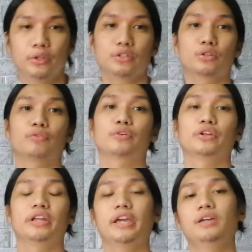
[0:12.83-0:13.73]
So for
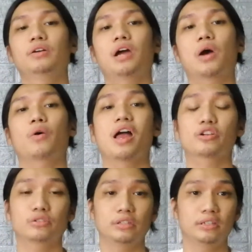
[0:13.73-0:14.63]
today,
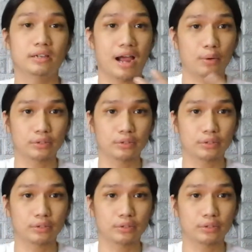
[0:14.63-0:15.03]
our